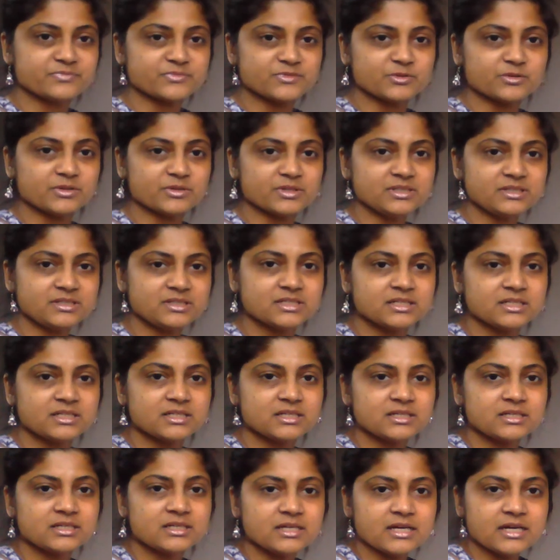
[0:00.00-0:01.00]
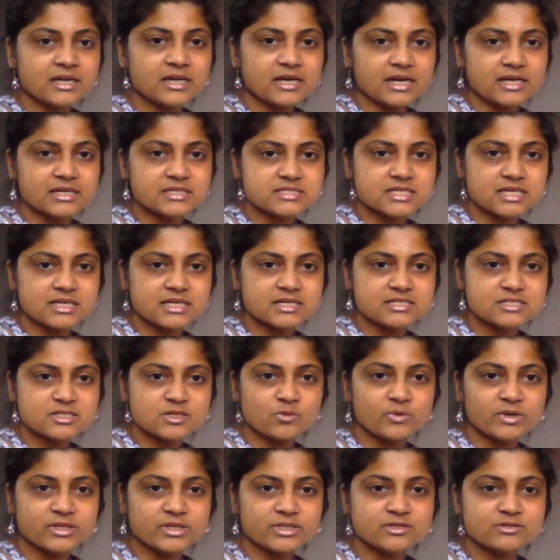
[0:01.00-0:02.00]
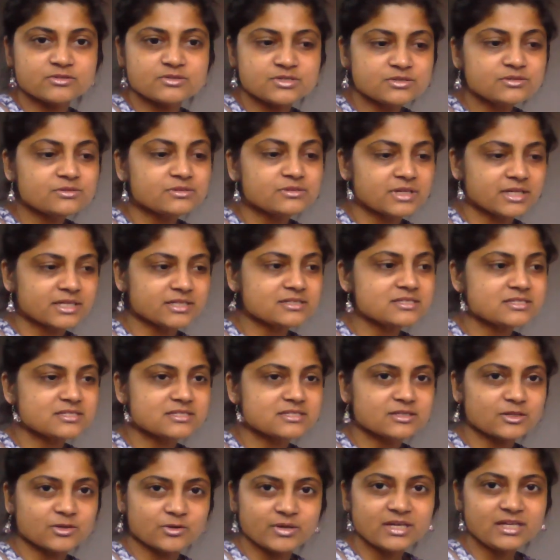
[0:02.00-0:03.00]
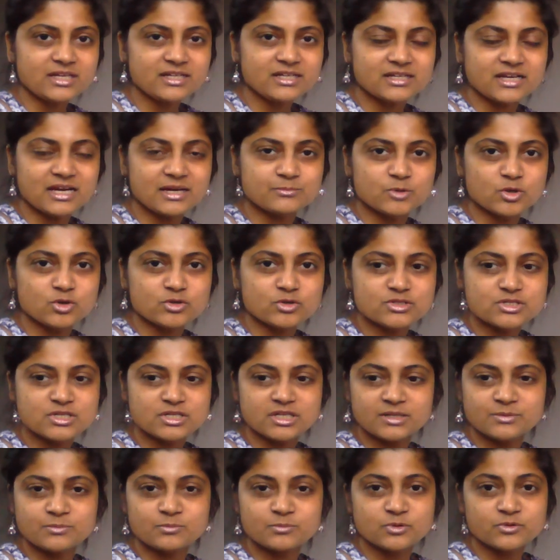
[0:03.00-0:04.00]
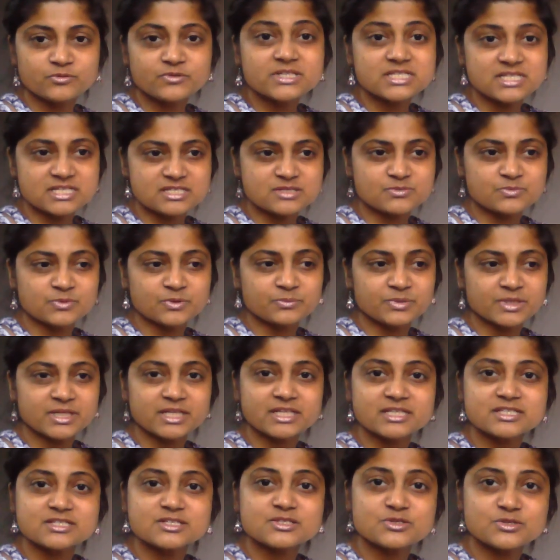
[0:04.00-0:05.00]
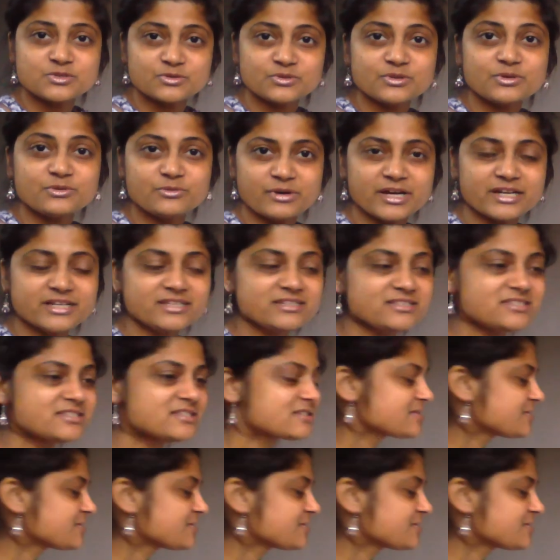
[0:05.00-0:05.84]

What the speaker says: okay? And so when you do this, okay, I'm going to move the decimal place to the right.